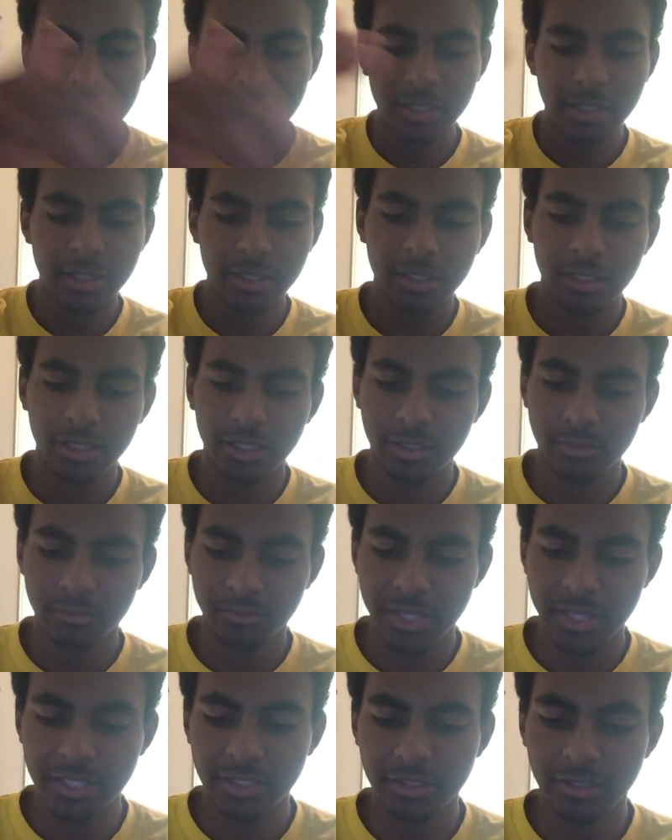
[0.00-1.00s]
it and
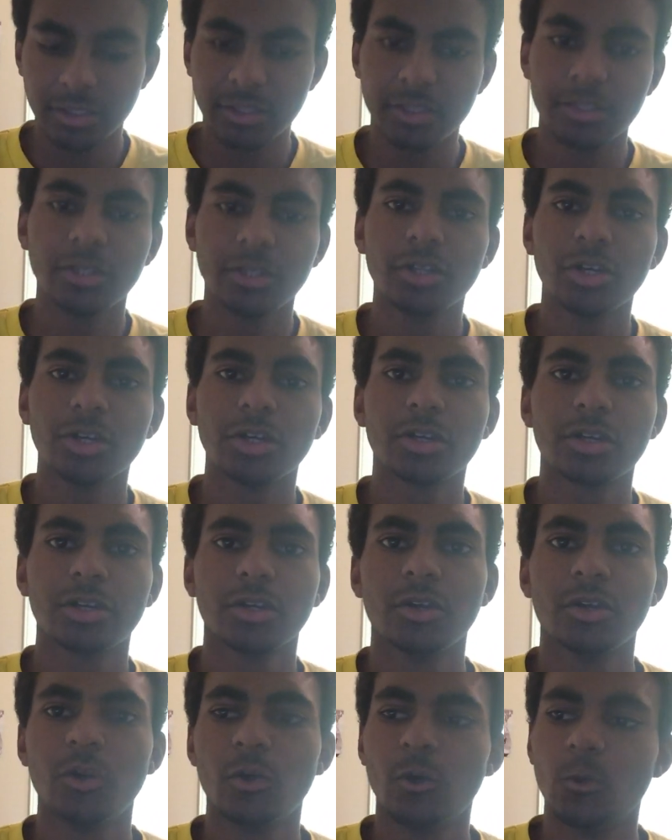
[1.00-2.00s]
making it look
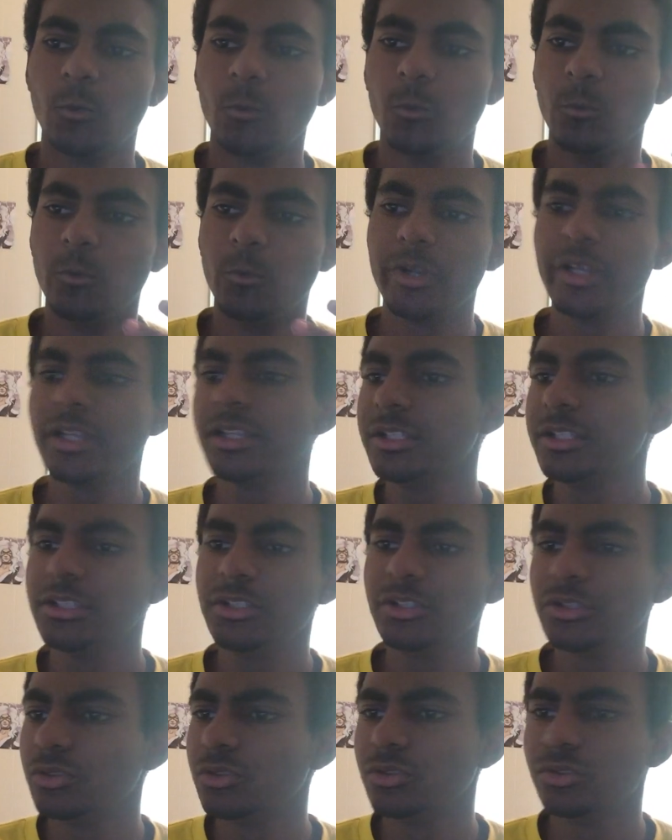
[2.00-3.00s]
really
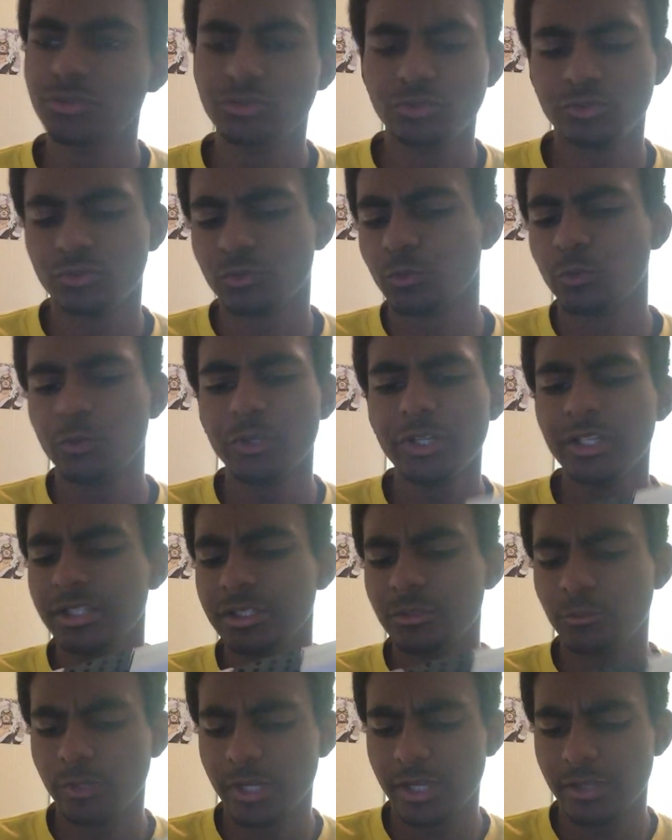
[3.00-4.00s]
used, really
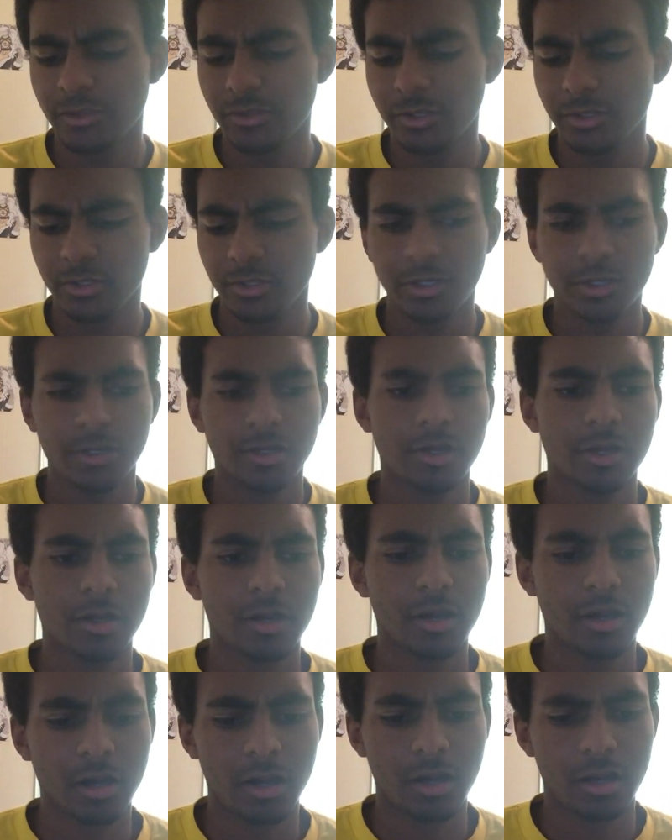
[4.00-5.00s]
weathered,
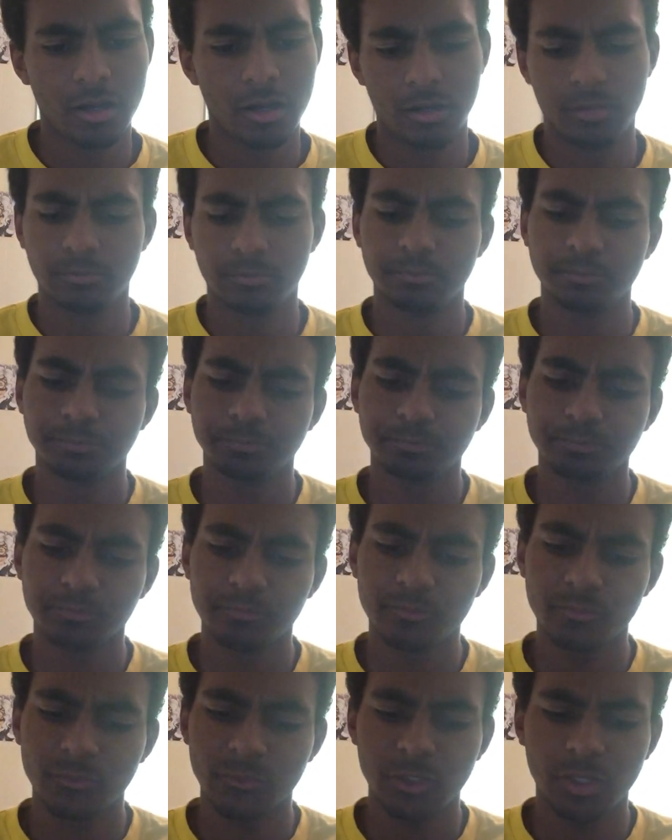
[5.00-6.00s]
um,
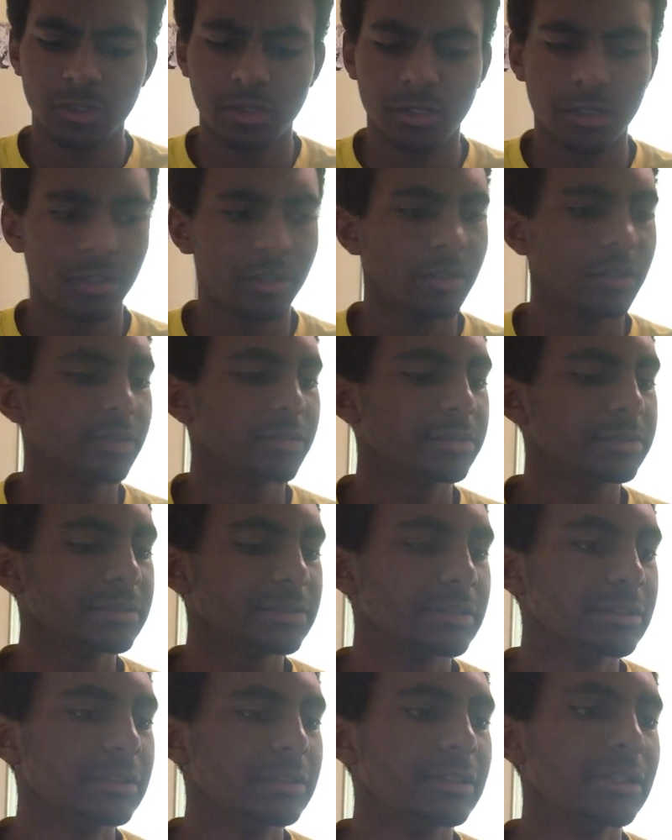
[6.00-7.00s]
uh,
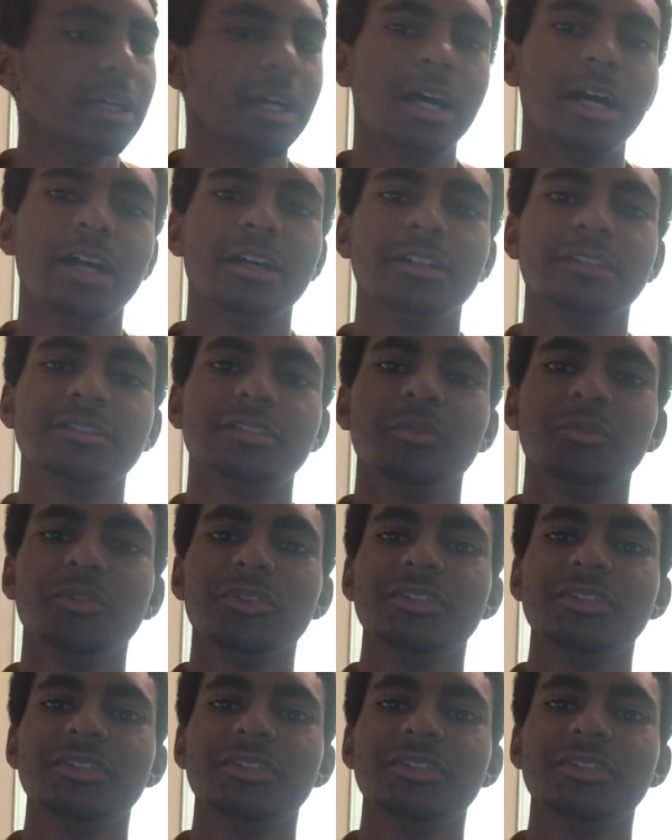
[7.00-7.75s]
I assembled